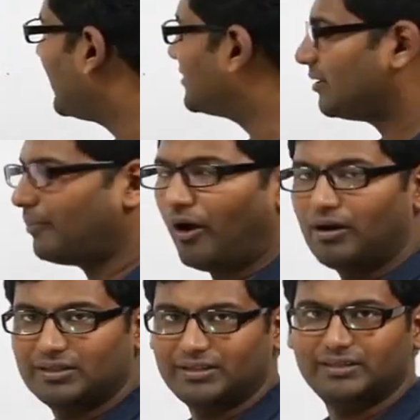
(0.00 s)
takes the
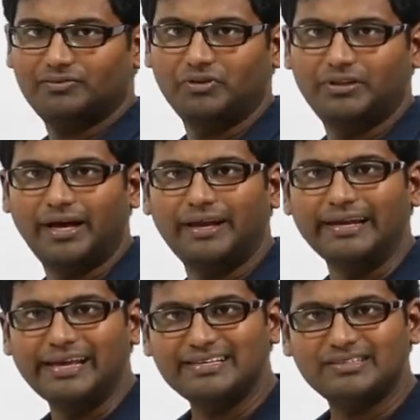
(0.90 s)
processes with the
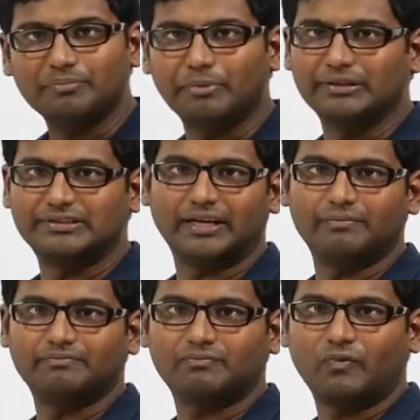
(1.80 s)
least burst
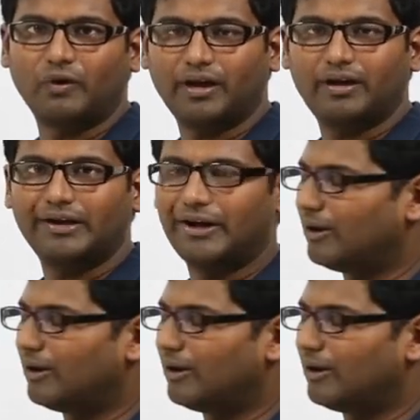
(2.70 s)
time. Okay, it